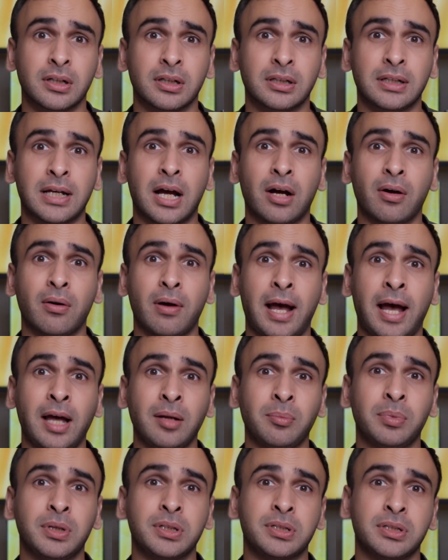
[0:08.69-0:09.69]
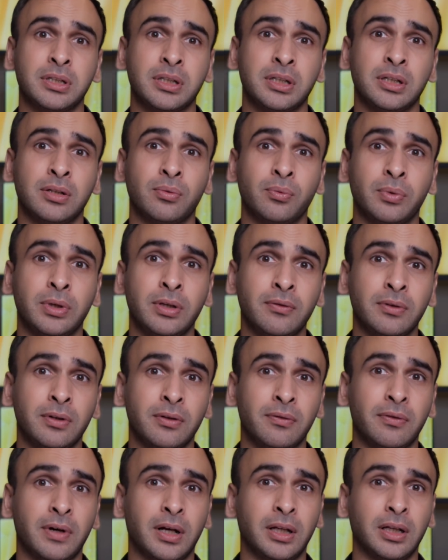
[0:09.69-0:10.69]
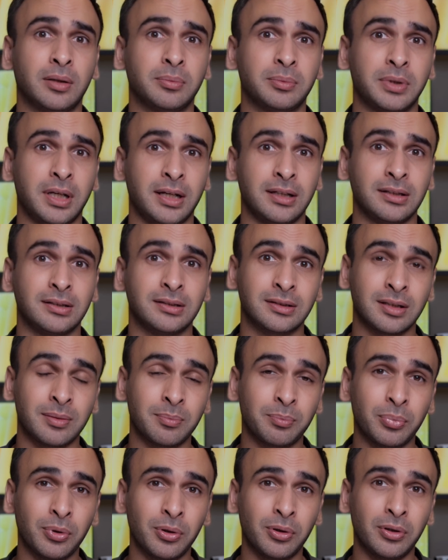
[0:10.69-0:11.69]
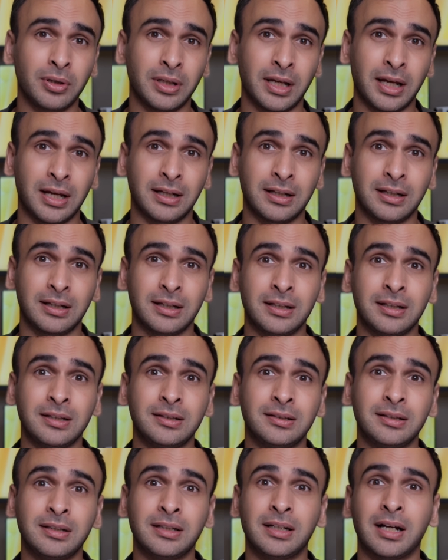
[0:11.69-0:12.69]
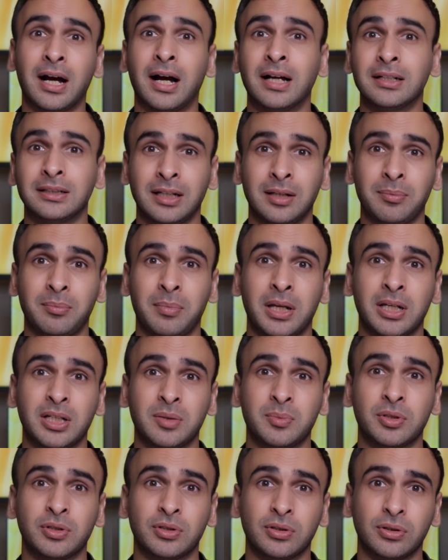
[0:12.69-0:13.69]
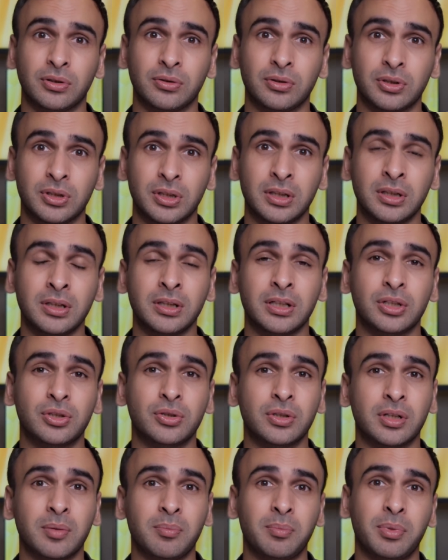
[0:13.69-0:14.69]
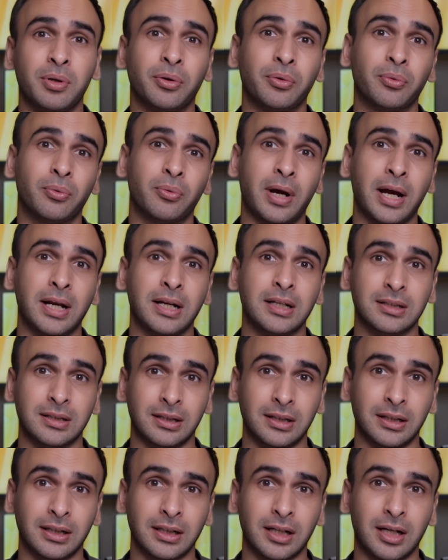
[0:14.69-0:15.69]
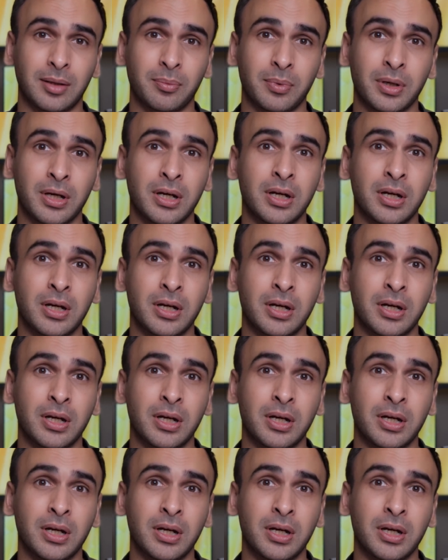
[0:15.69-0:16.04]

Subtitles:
Now, at Bijli, we've developed a simple and easy content management solution that you can build right into ClickUp.